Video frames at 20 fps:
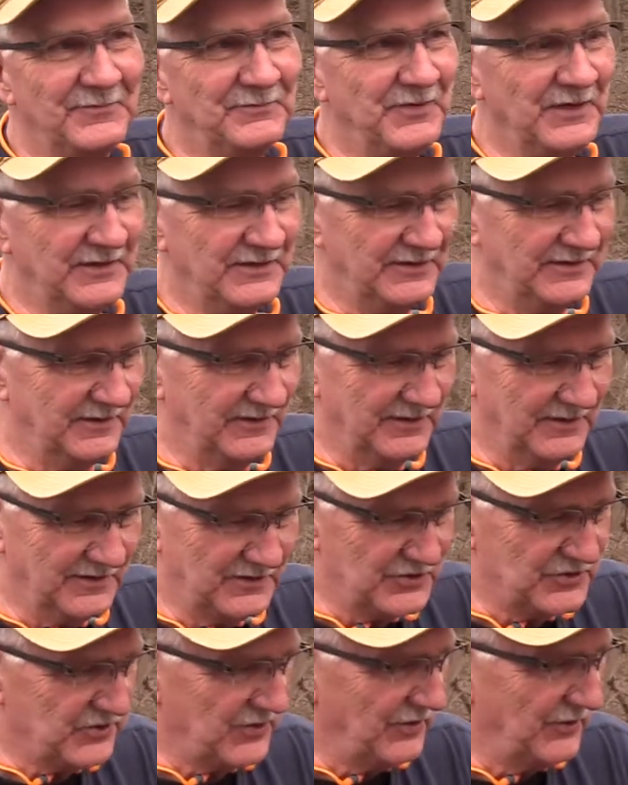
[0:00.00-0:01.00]
been at a
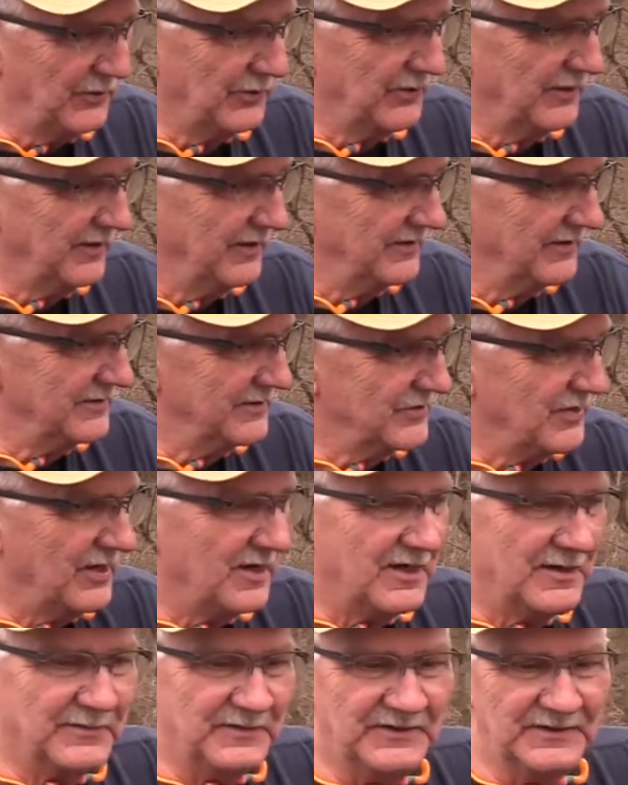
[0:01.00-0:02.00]
gun show or a gun
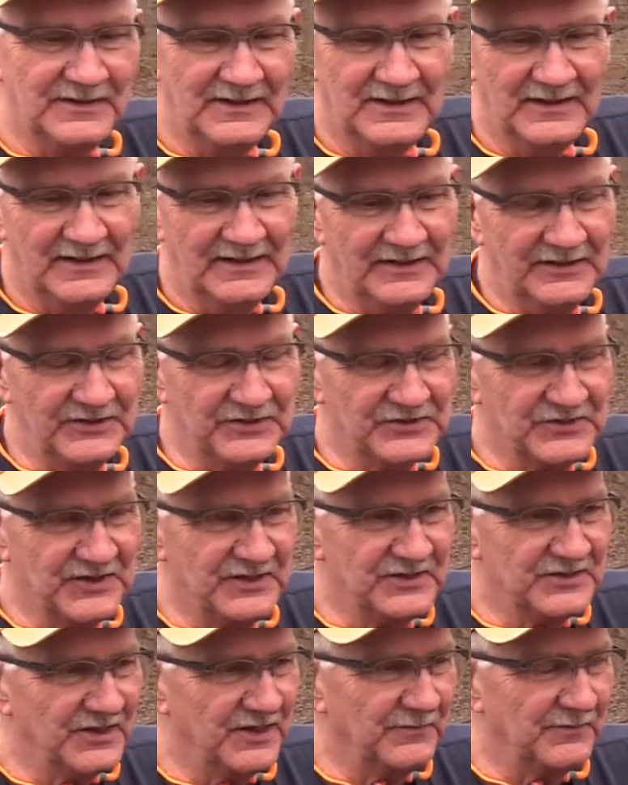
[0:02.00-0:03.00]
shop and you
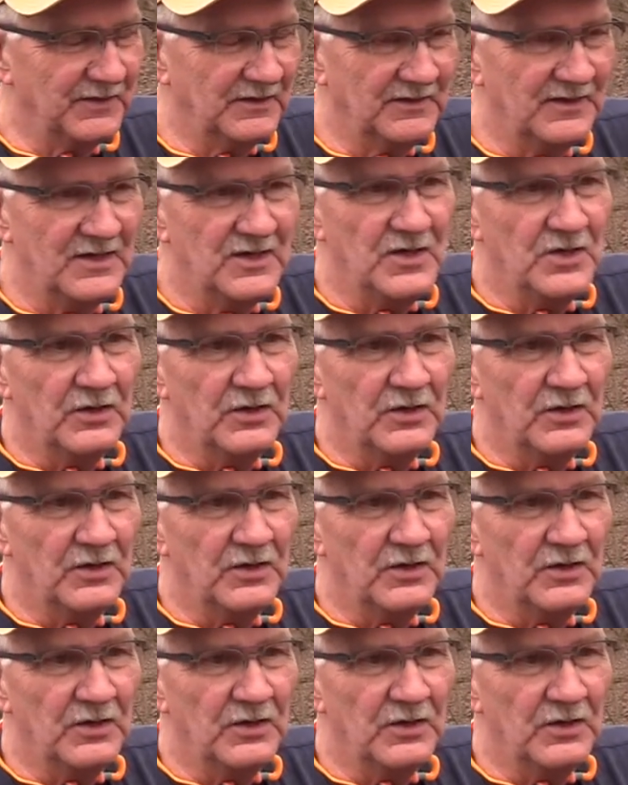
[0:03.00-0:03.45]
see something?